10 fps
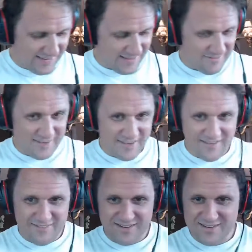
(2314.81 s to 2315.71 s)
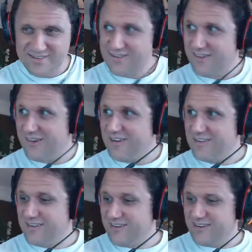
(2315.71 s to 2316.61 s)
Sometimes they're just
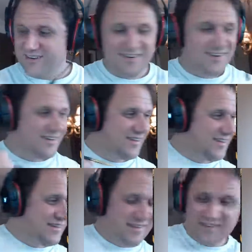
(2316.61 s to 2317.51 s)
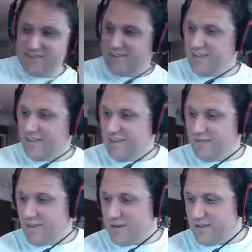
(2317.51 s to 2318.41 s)
crazy good. Yeah,
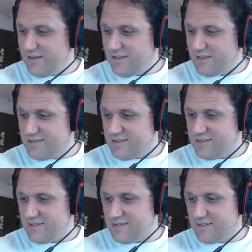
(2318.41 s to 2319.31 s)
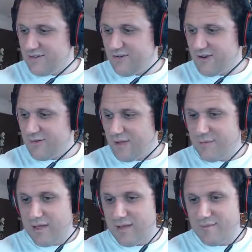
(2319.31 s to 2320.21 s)
we gotta. It's incredible.
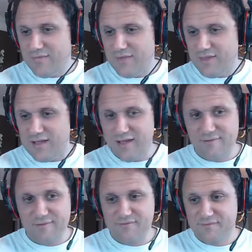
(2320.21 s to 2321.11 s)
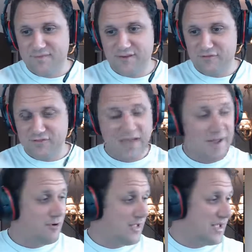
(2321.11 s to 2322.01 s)
I'm
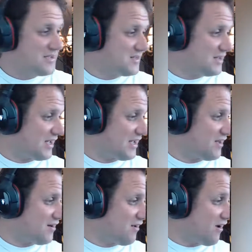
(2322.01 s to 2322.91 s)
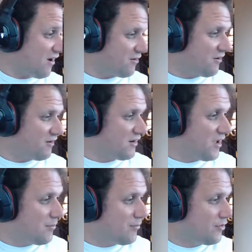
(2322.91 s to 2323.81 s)
flabbergasted and honored and
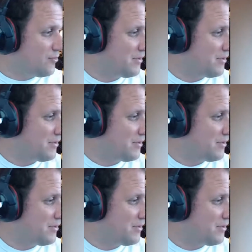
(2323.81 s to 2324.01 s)
humbled